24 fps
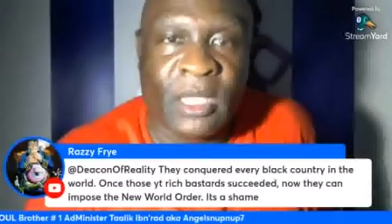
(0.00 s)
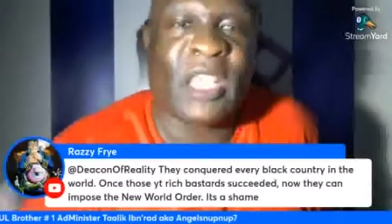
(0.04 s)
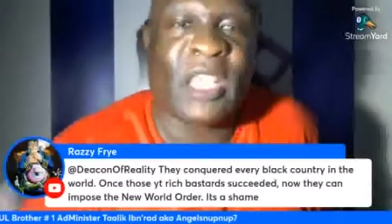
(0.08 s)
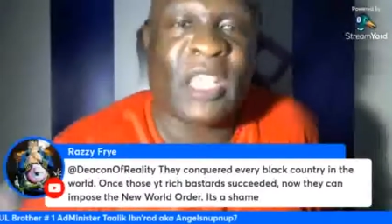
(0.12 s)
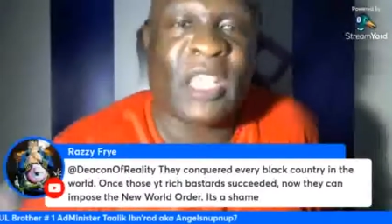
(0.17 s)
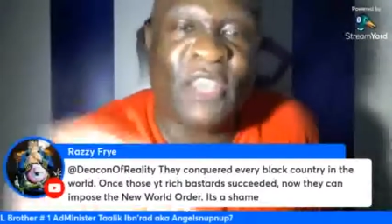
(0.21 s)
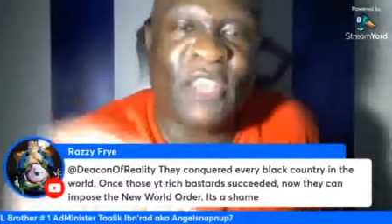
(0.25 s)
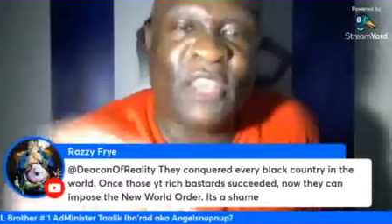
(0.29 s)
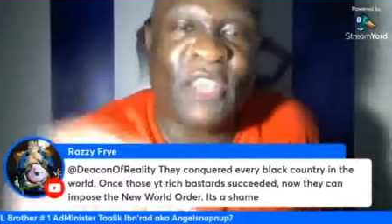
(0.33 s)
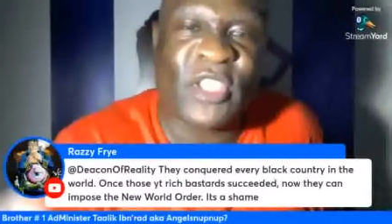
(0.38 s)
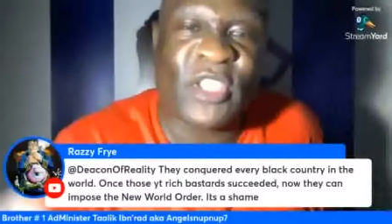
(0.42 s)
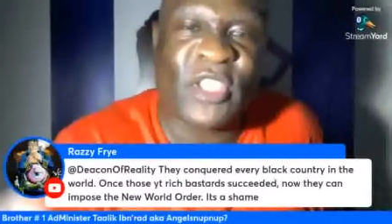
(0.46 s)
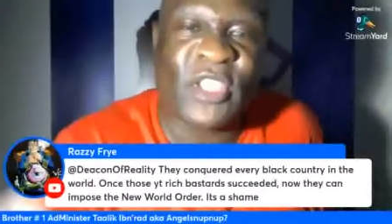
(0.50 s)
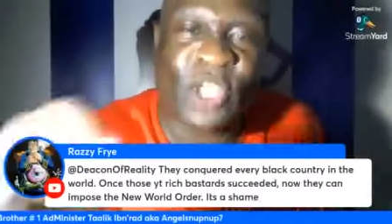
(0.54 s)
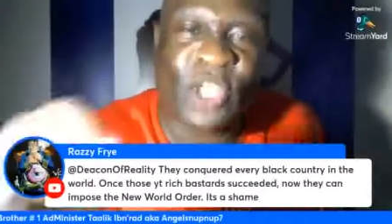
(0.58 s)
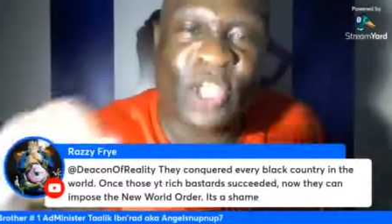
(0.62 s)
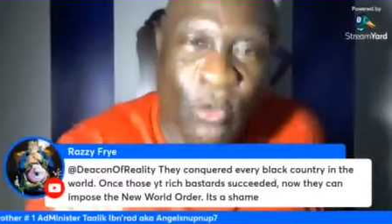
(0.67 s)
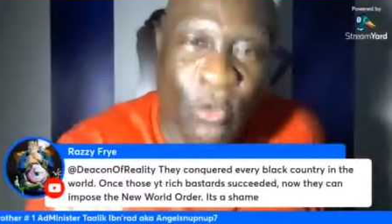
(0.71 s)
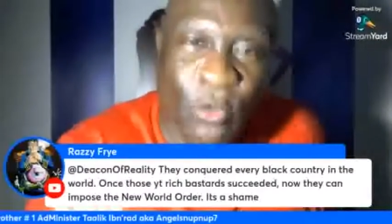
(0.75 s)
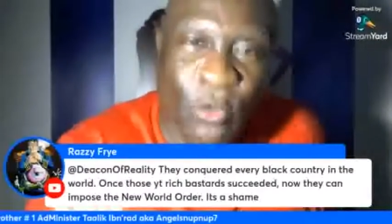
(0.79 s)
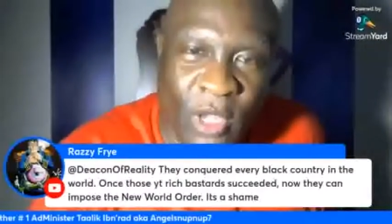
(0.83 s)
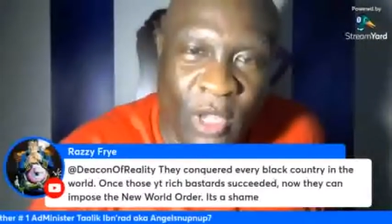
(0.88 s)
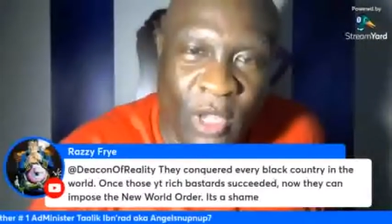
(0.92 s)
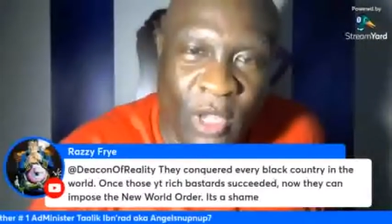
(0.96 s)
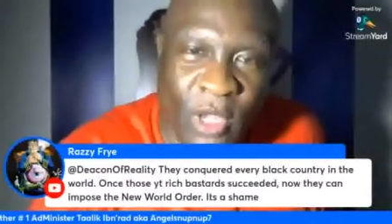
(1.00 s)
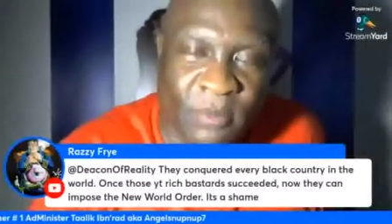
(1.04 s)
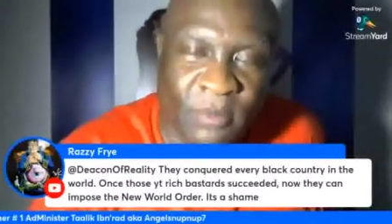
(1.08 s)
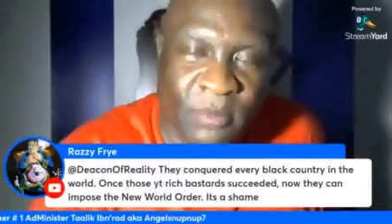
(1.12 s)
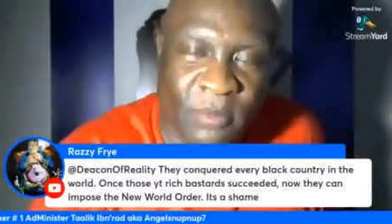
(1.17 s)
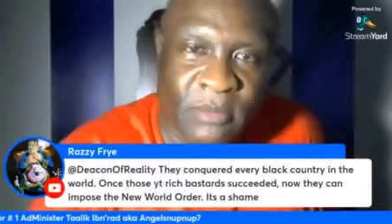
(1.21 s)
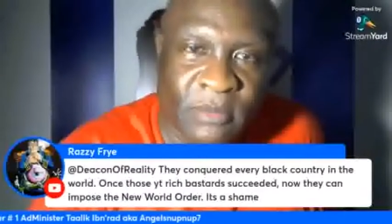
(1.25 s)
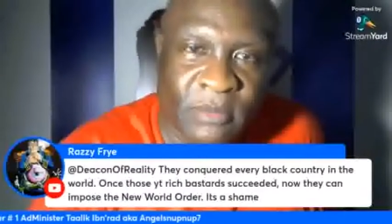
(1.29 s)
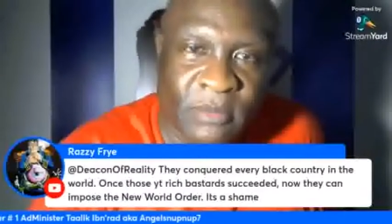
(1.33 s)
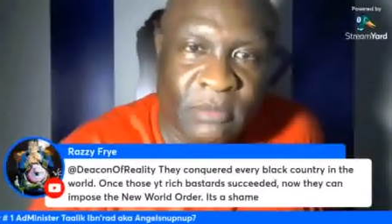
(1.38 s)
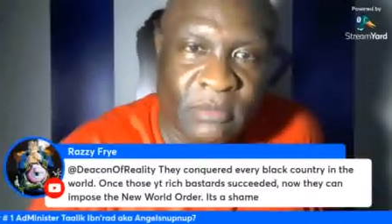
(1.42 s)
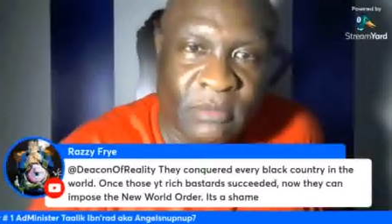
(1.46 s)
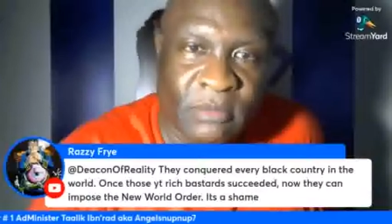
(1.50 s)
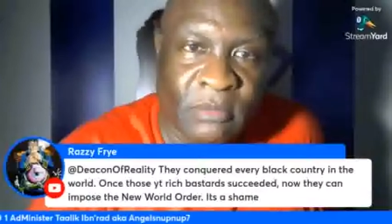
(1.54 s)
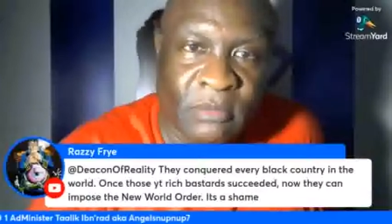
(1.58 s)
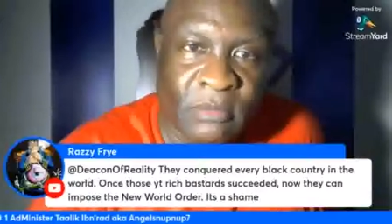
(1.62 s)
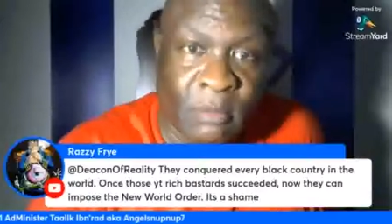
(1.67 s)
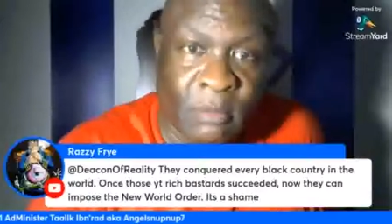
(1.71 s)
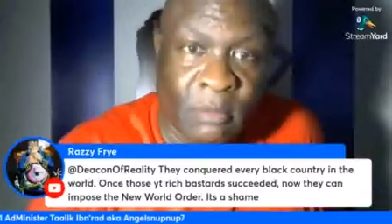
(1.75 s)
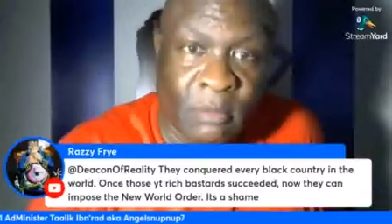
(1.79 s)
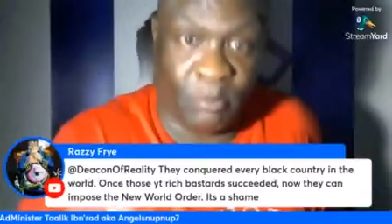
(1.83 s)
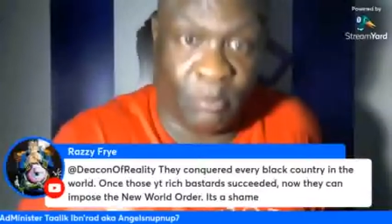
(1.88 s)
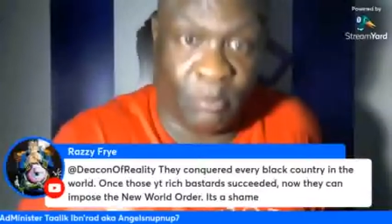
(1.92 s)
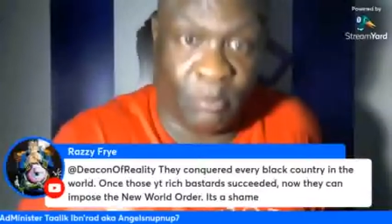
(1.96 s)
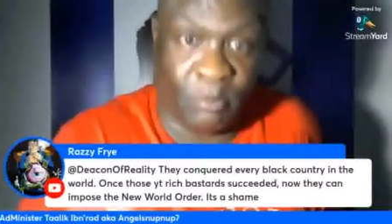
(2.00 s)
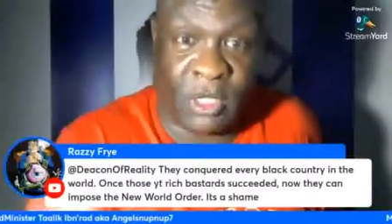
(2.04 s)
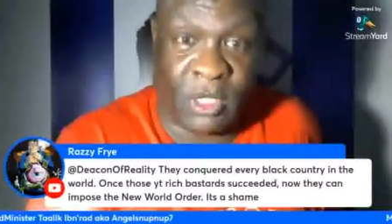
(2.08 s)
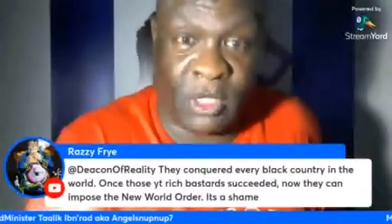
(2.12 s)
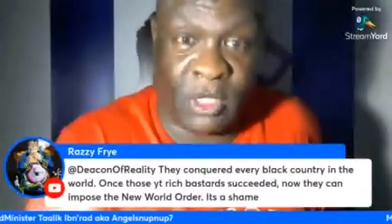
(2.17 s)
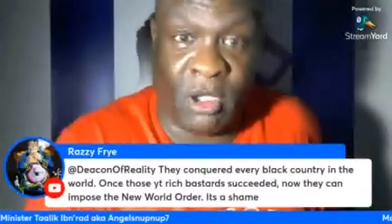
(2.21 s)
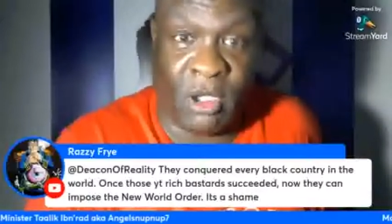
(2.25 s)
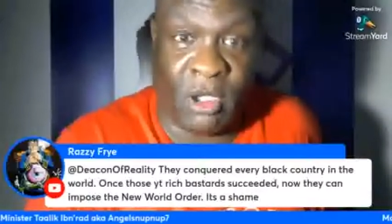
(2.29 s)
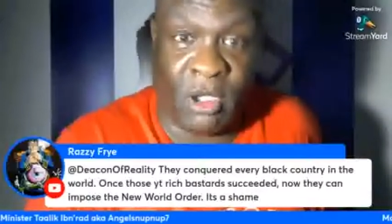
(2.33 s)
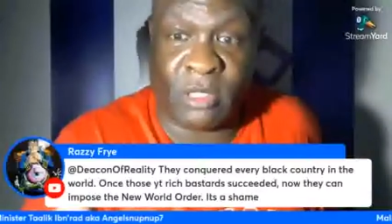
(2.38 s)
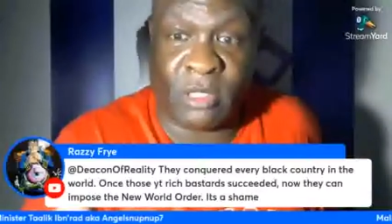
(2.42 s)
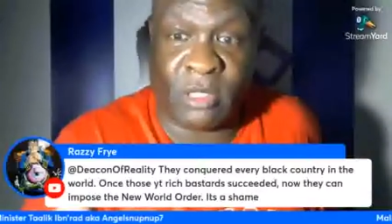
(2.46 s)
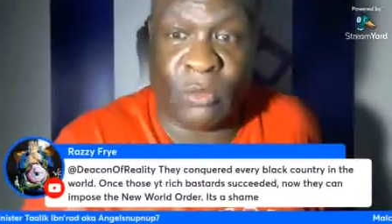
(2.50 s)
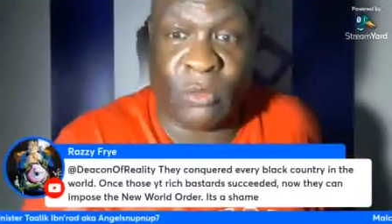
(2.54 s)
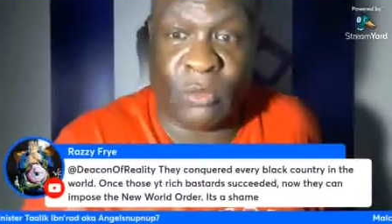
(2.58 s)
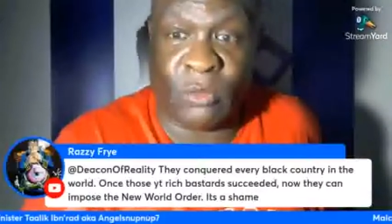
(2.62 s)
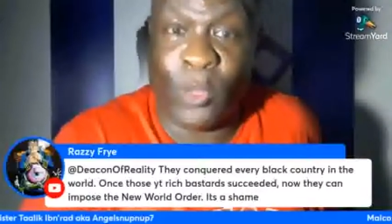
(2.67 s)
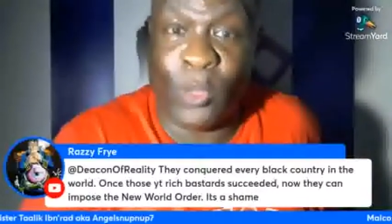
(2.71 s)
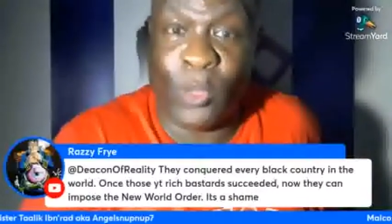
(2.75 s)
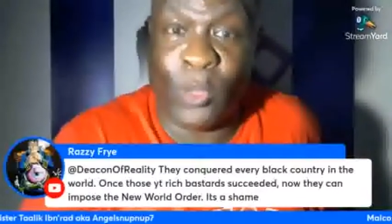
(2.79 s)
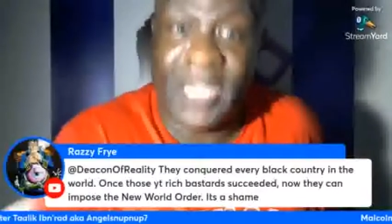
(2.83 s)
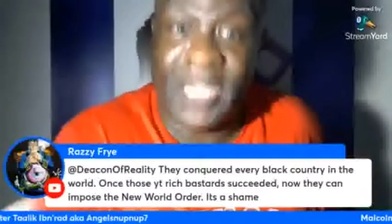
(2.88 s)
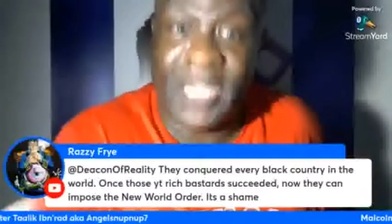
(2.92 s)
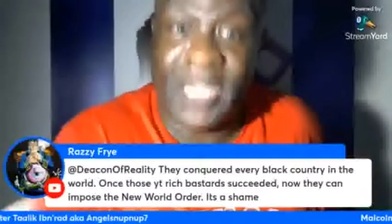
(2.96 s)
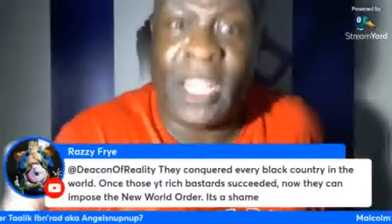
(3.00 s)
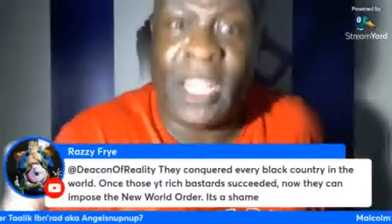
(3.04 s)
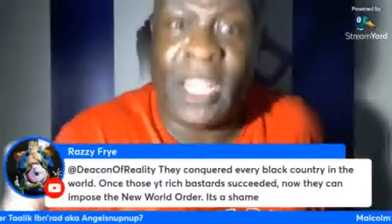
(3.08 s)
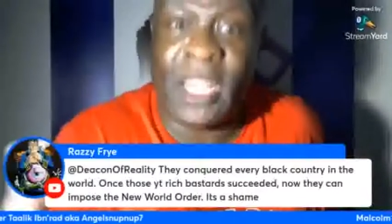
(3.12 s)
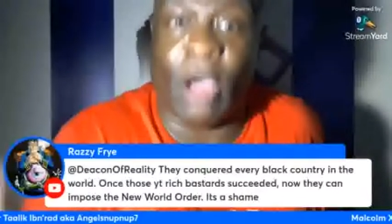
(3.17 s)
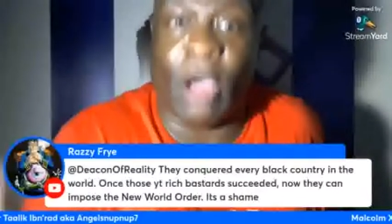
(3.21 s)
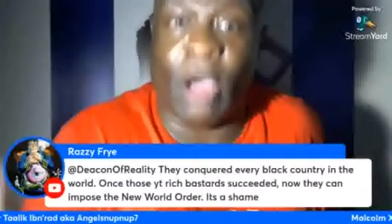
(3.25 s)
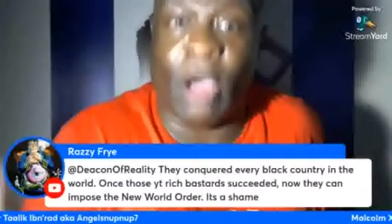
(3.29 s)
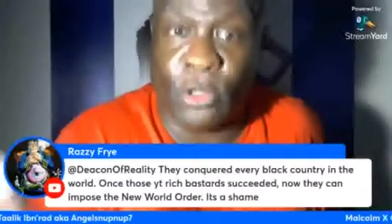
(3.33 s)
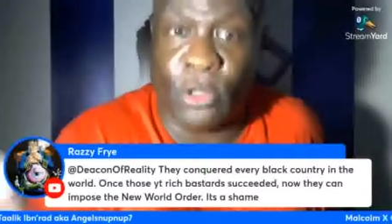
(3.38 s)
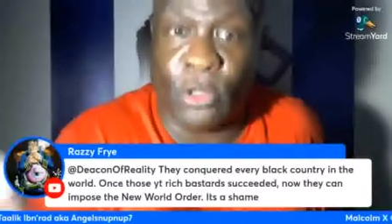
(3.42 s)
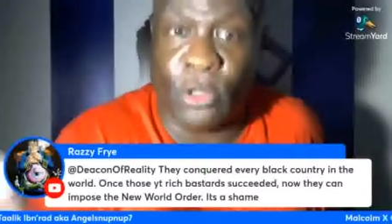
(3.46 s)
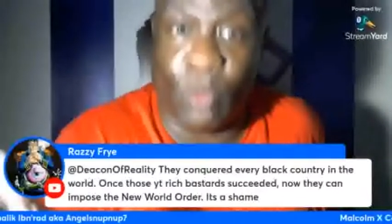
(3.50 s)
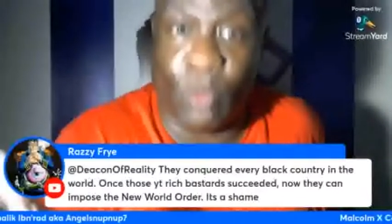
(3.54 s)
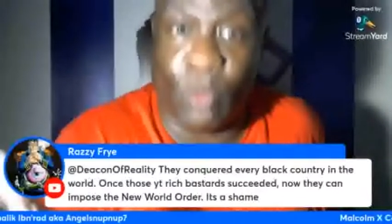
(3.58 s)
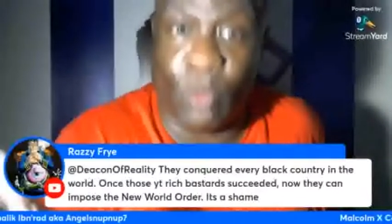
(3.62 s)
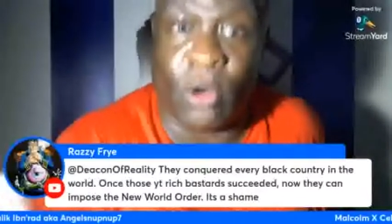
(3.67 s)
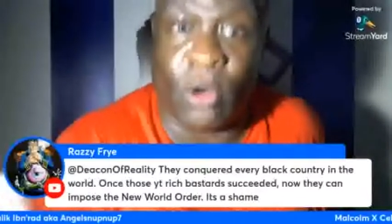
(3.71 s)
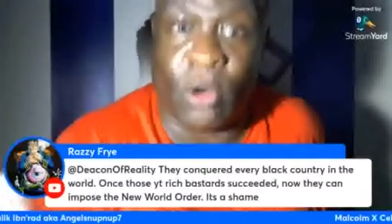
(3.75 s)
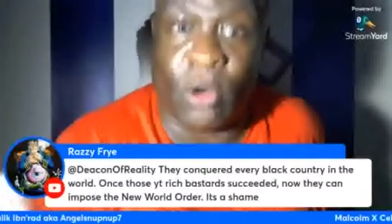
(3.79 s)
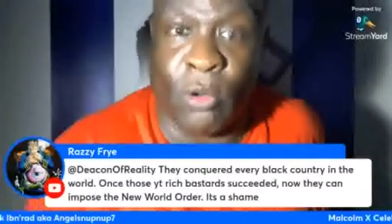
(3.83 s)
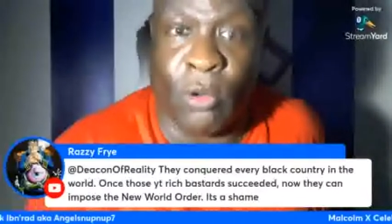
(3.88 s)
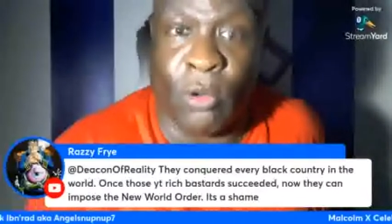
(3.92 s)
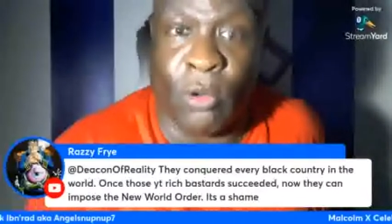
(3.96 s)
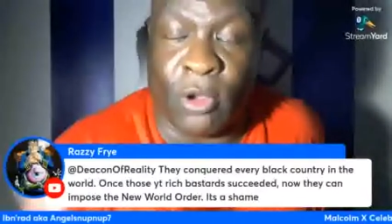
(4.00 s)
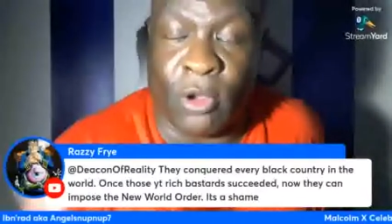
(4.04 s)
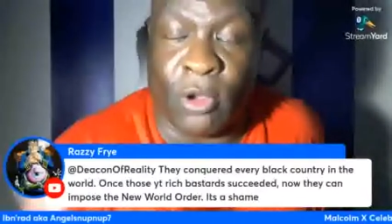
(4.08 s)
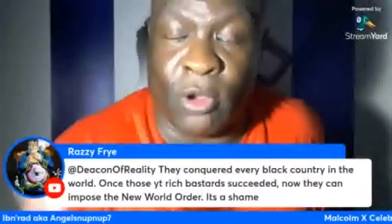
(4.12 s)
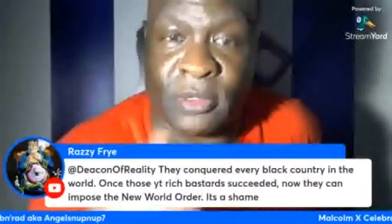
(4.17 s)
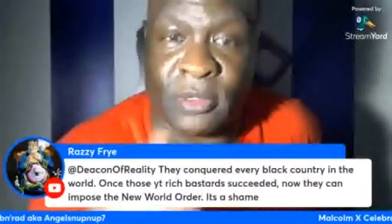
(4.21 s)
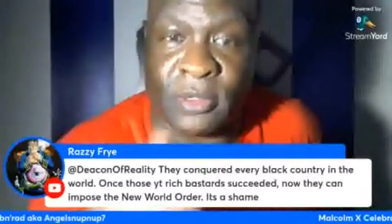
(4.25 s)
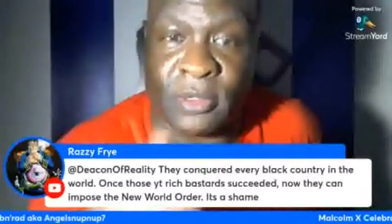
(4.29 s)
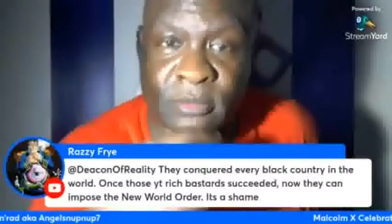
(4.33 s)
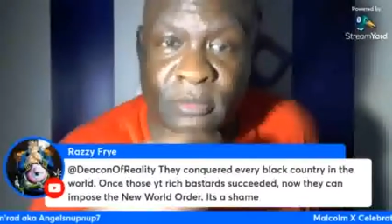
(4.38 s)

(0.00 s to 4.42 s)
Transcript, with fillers: if it's corrupt, because we need a New World Order.